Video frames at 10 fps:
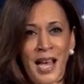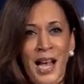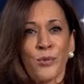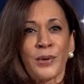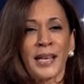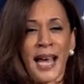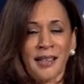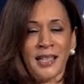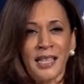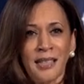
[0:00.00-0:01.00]
A
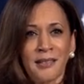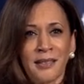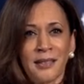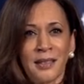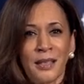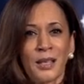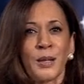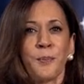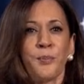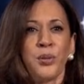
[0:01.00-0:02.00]
reality
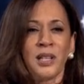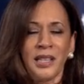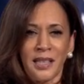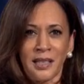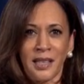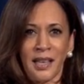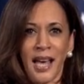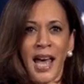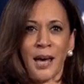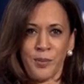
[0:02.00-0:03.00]
completely
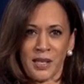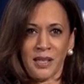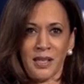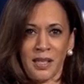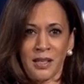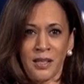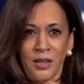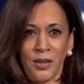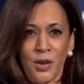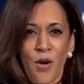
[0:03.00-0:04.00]
absent
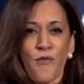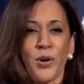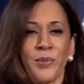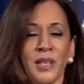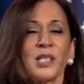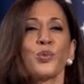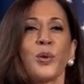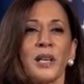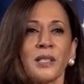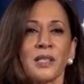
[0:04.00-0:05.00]
from this
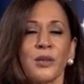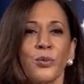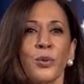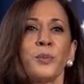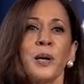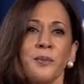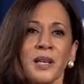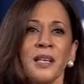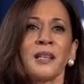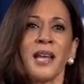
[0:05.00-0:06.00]
week's
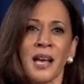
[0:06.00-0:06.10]
Republican